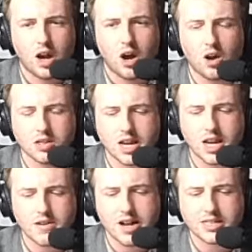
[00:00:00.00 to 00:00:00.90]
Honda
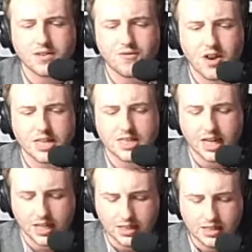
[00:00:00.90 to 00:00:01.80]
Eurasif
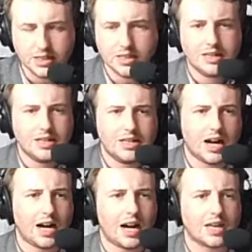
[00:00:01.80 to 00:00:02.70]
Racing
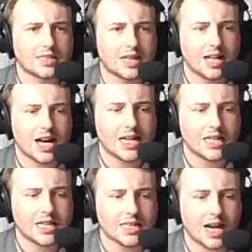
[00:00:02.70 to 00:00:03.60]
are
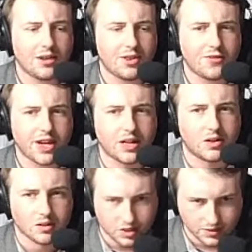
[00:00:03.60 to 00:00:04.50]
sliding down the
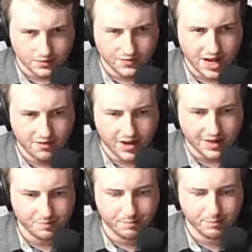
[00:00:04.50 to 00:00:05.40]
field. Very
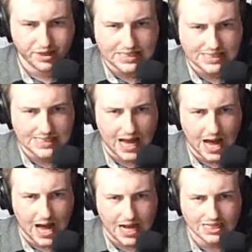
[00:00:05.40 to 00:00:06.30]
bizarre.